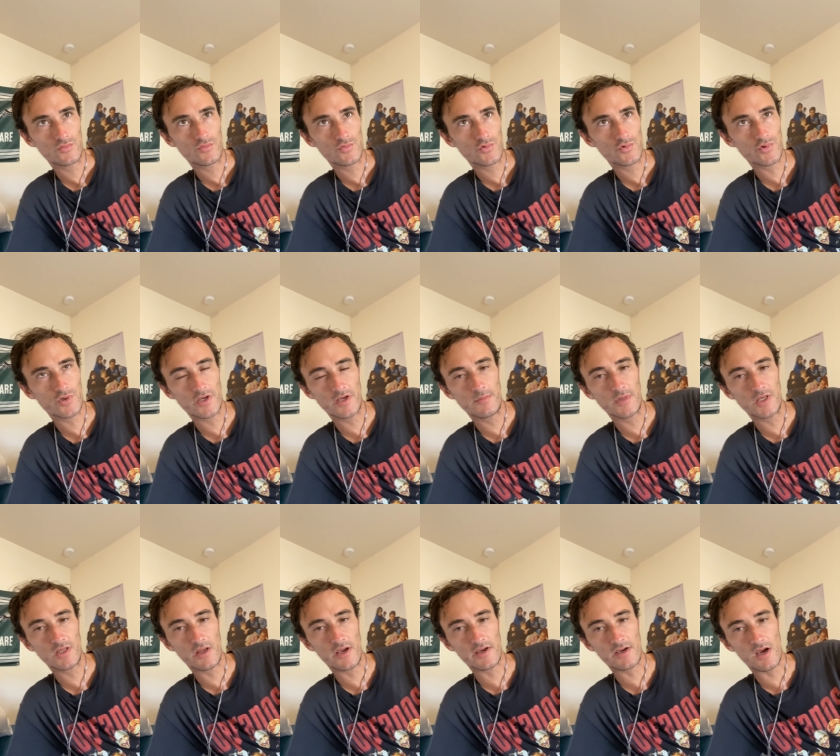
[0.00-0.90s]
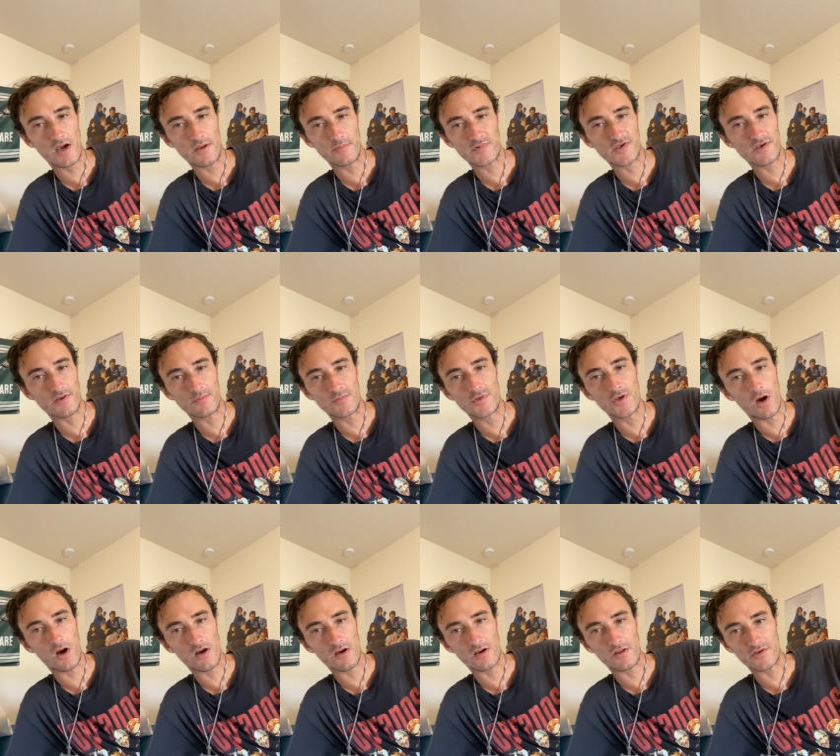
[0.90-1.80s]
treating me like I'm some
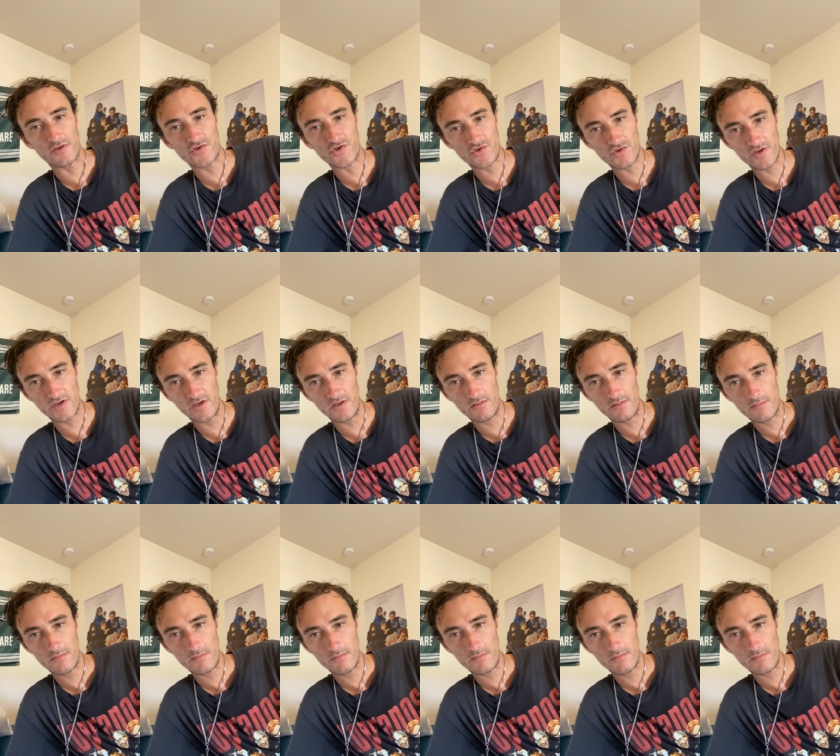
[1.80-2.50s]
dog on the street.